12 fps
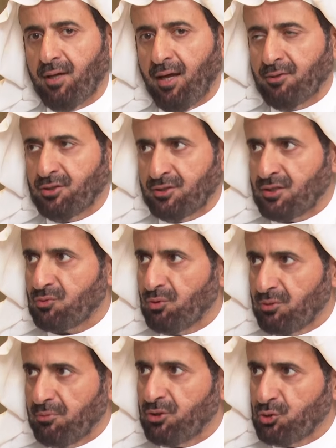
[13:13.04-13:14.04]
I just
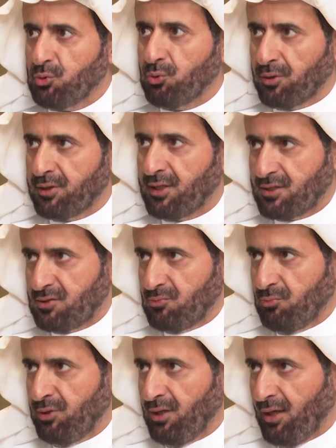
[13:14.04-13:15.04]
want to make sure, yes,
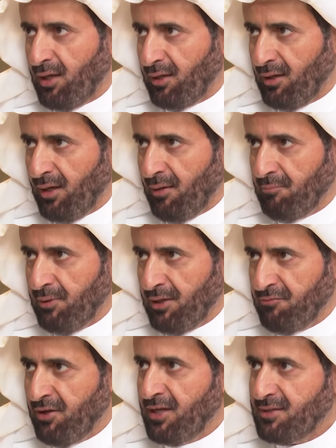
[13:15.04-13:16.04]
we are
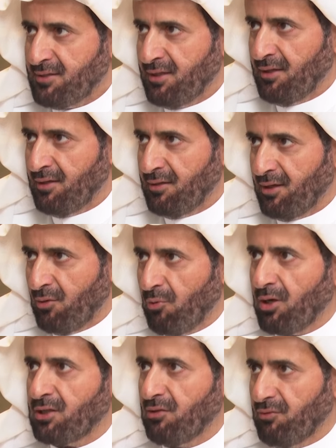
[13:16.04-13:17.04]
advancing the
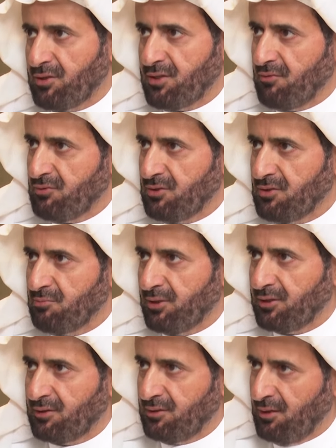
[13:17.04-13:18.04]
quality of the services,
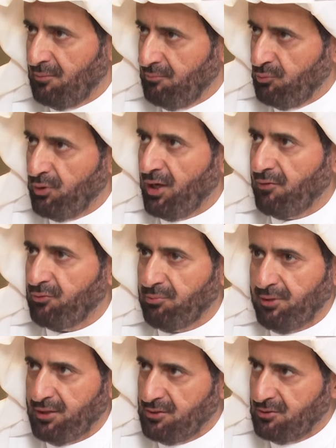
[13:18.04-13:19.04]
but we have to
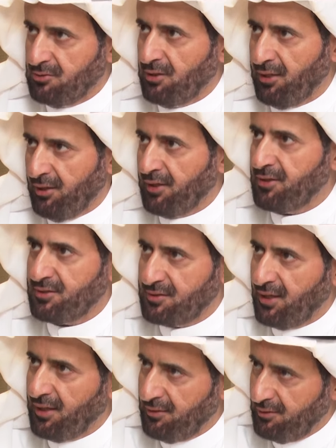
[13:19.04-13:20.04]
manage and
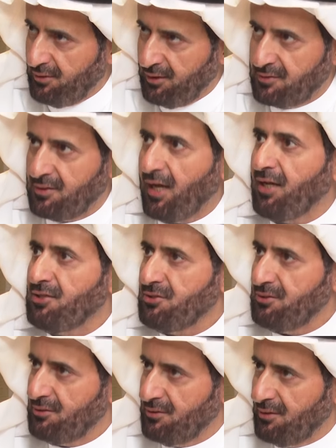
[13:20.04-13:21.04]
understand it's
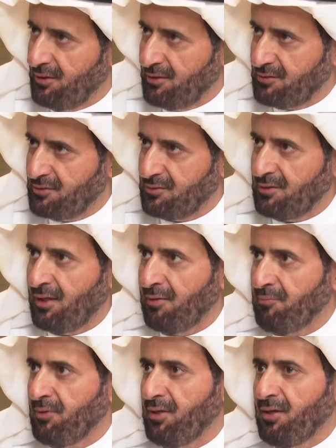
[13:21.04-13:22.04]
Hajj, it's
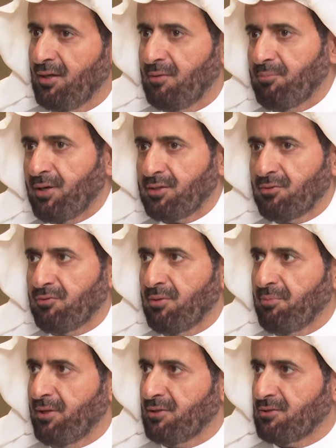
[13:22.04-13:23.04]
part of the
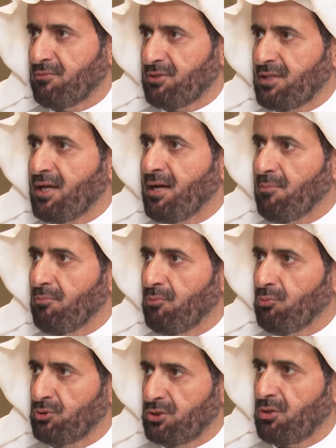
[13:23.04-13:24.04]
pillars of Islam,
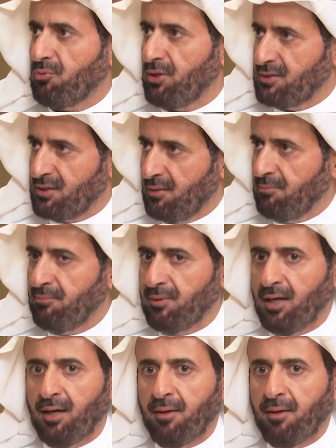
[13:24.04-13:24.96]
which requires some